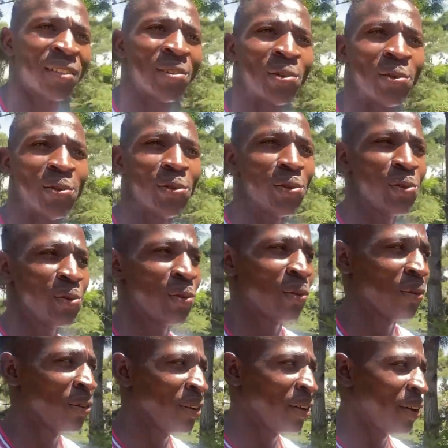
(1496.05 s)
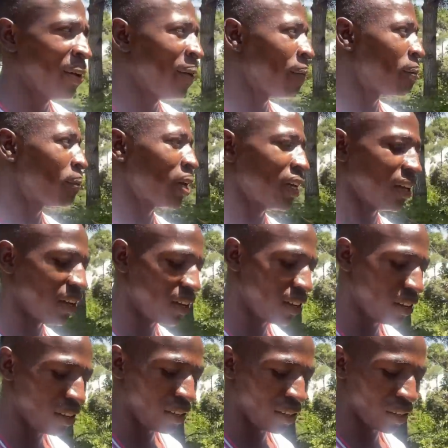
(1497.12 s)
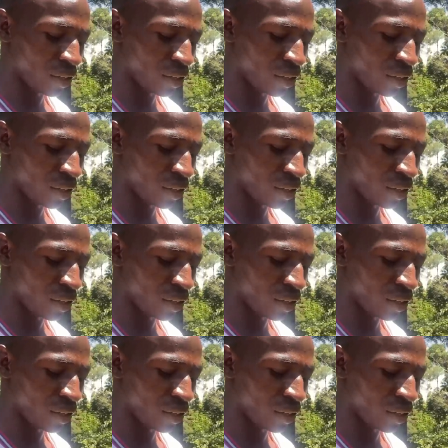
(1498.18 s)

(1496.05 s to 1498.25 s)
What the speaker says: who may